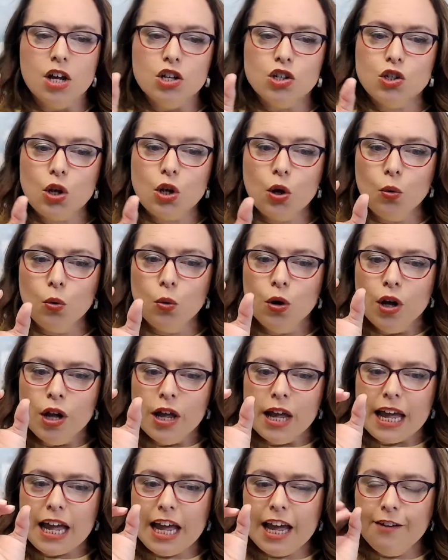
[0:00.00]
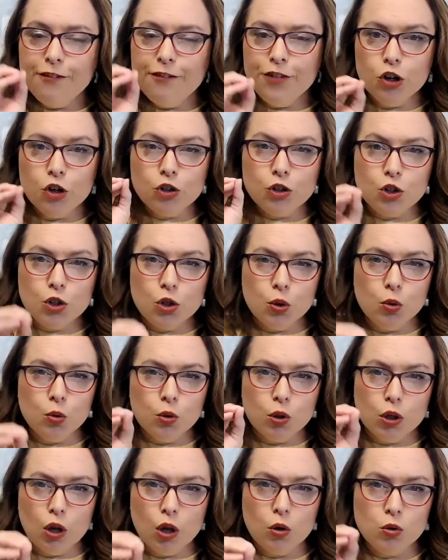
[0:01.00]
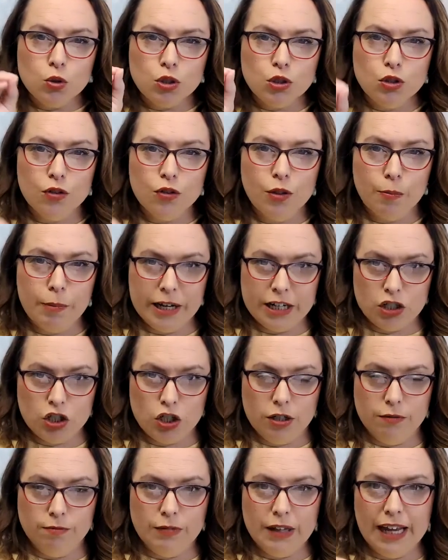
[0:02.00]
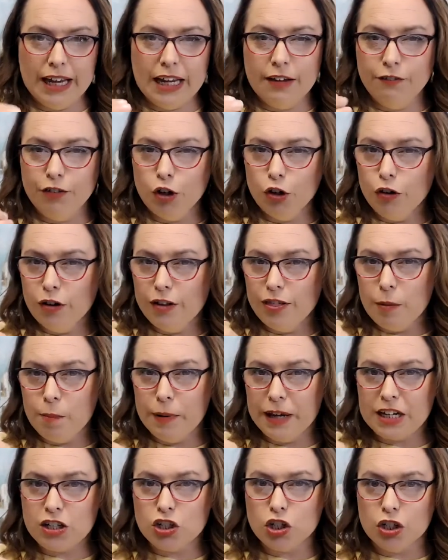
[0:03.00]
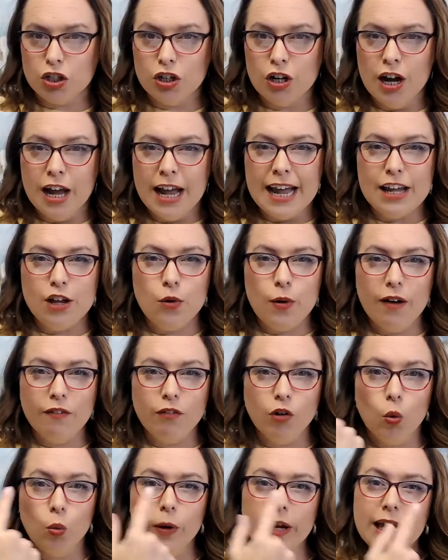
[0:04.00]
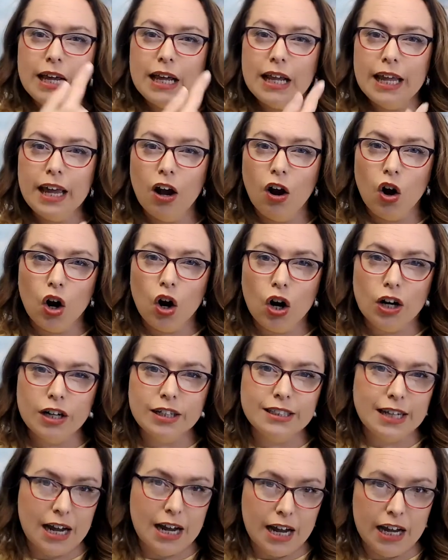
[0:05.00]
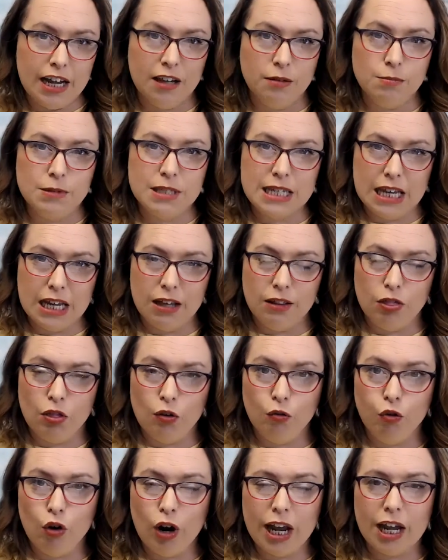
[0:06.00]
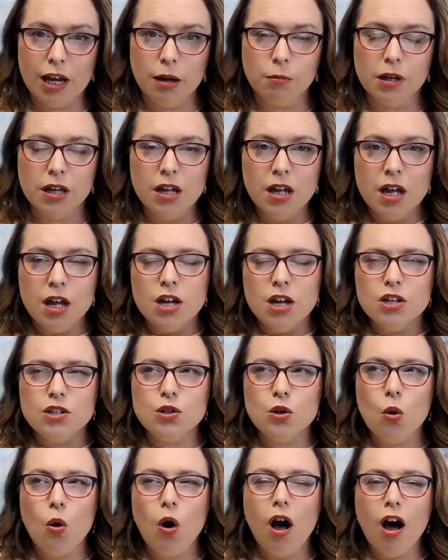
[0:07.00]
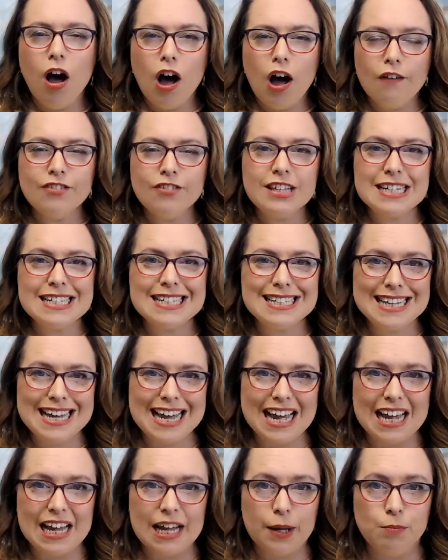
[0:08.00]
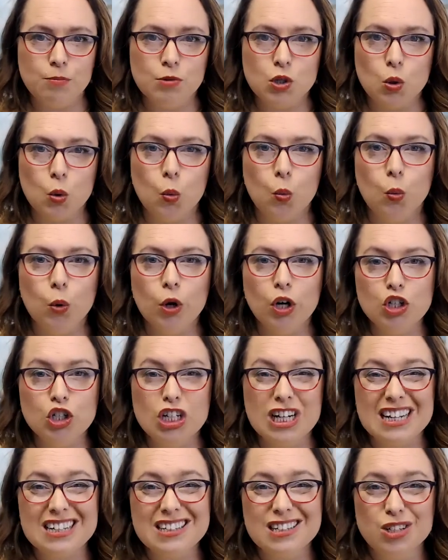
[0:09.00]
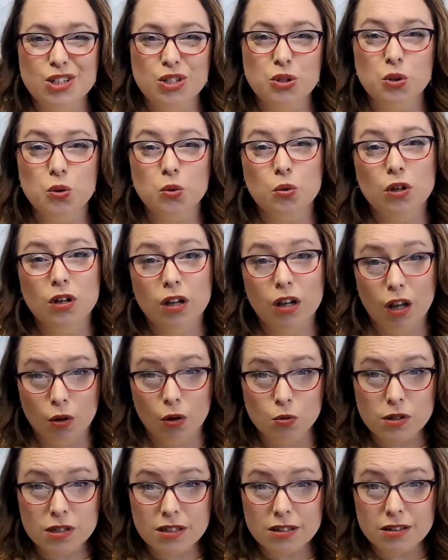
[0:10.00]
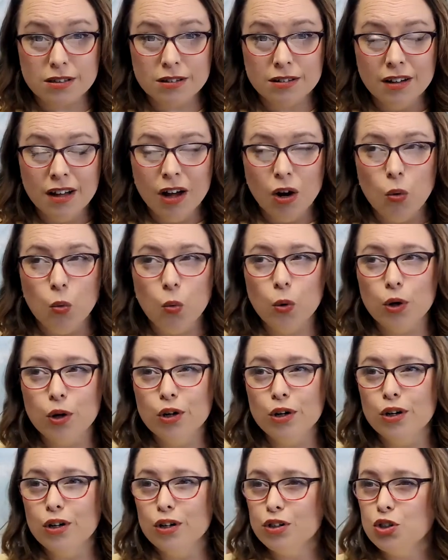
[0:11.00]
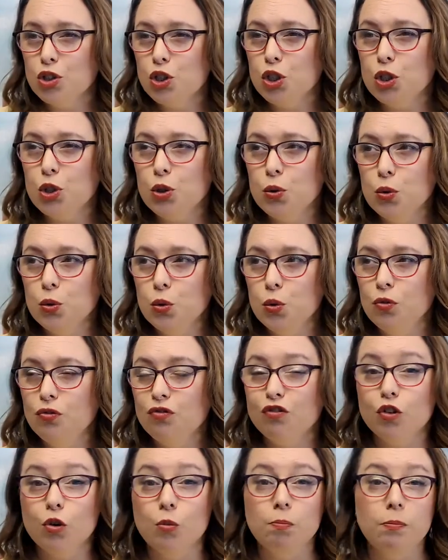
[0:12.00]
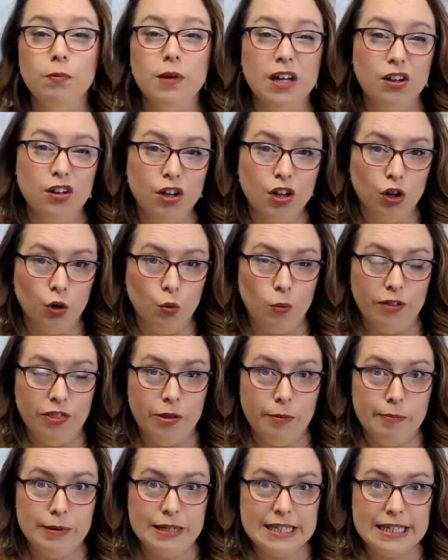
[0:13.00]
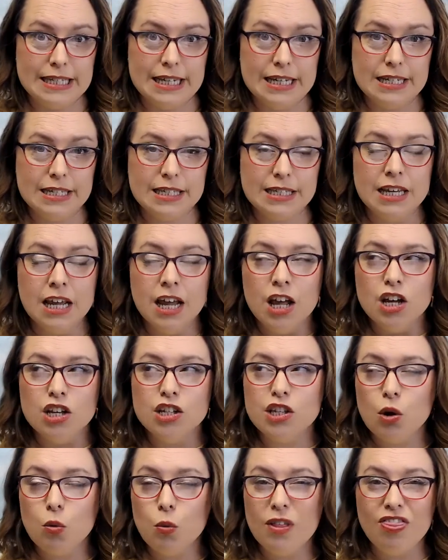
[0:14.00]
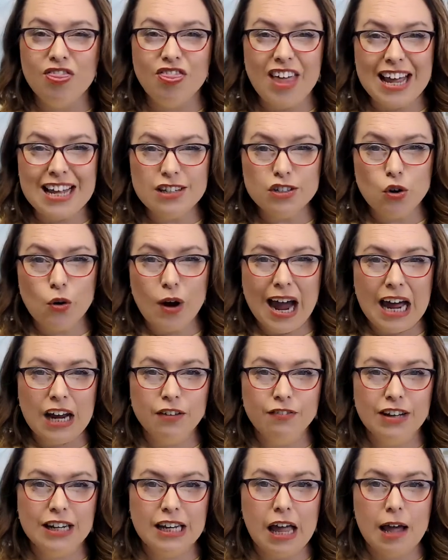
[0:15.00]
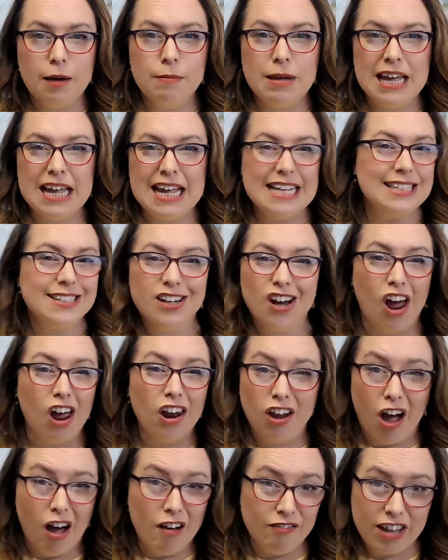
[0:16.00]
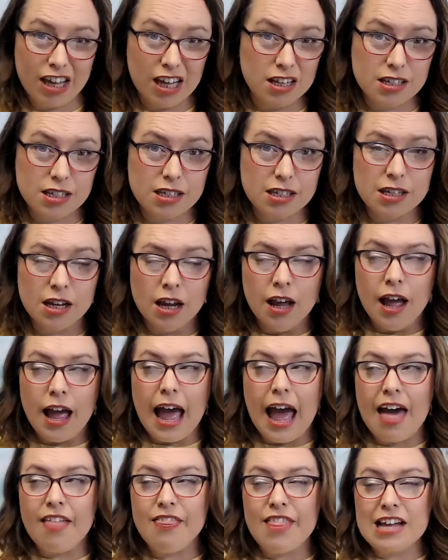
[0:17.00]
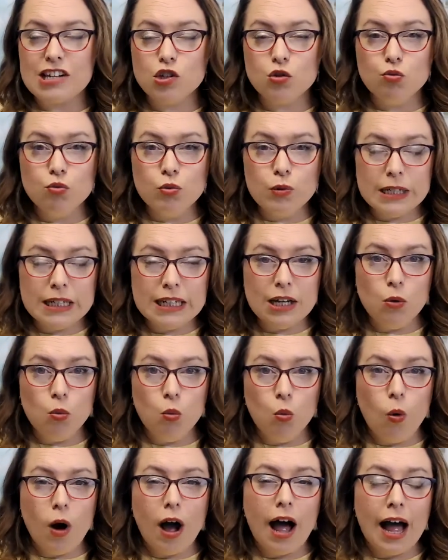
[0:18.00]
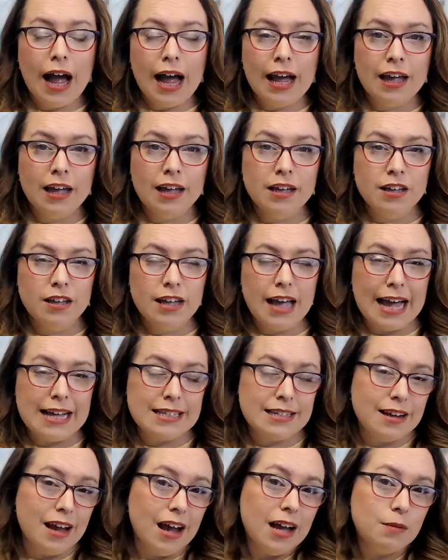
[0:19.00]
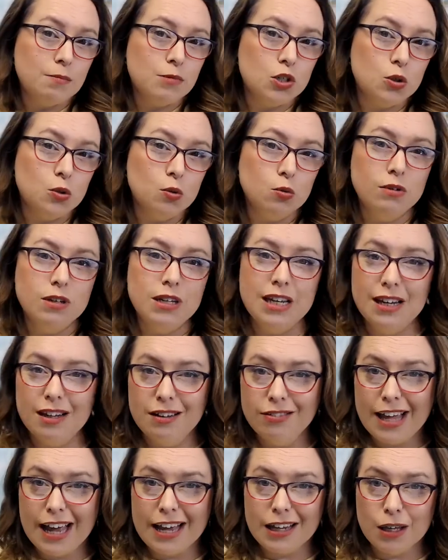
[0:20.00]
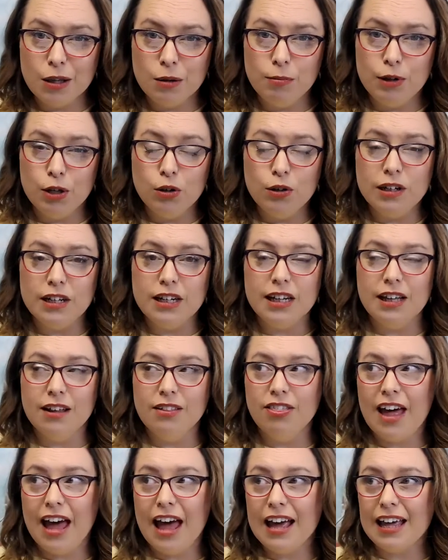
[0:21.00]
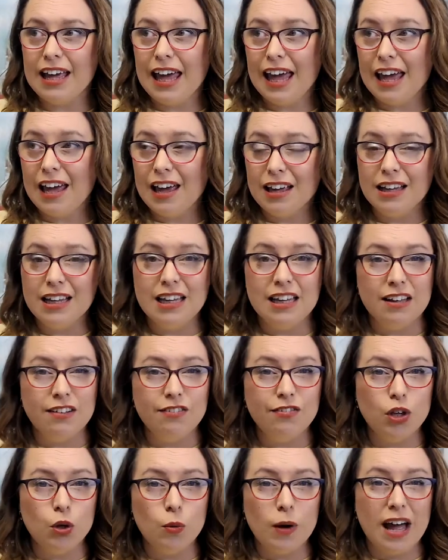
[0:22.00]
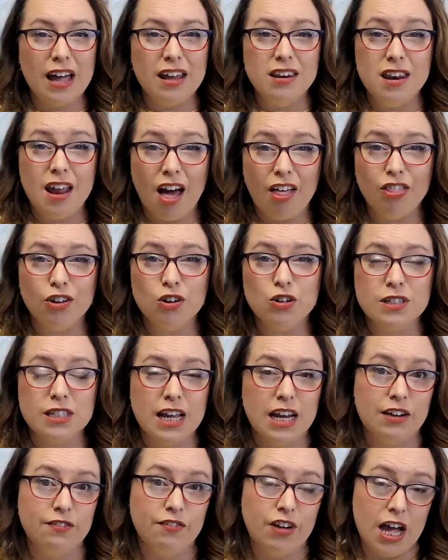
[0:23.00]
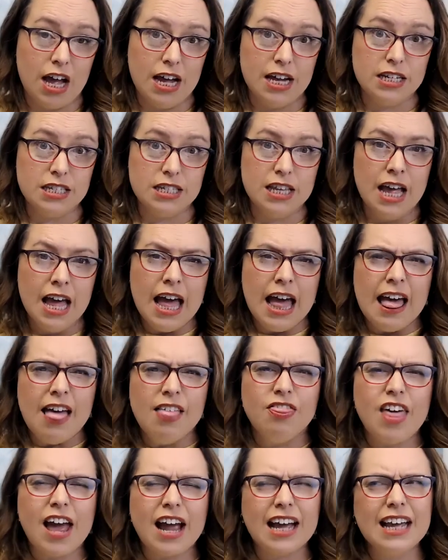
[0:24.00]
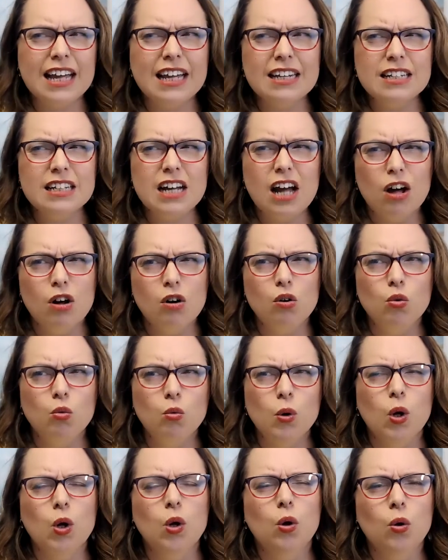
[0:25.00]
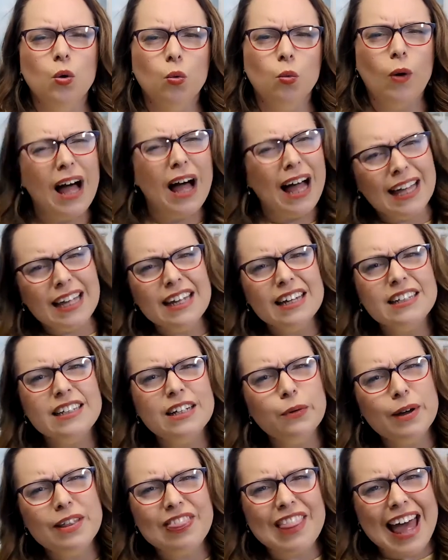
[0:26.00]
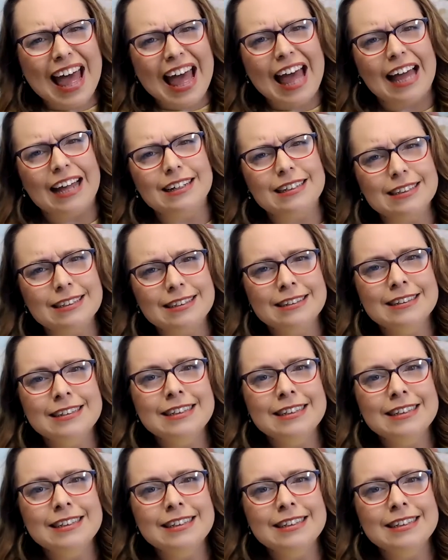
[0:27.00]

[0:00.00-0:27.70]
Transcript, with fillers: So if you're too close to the picture, like if you're in the picture, you have a really hard time seeing the frame. So oftentimes we're just too close. We're too familiar with the business. So when things are out of alignment, it's not obvious. And that's really why at times you need that community that can give you another set of eyes, that can go, well, why are you doing that?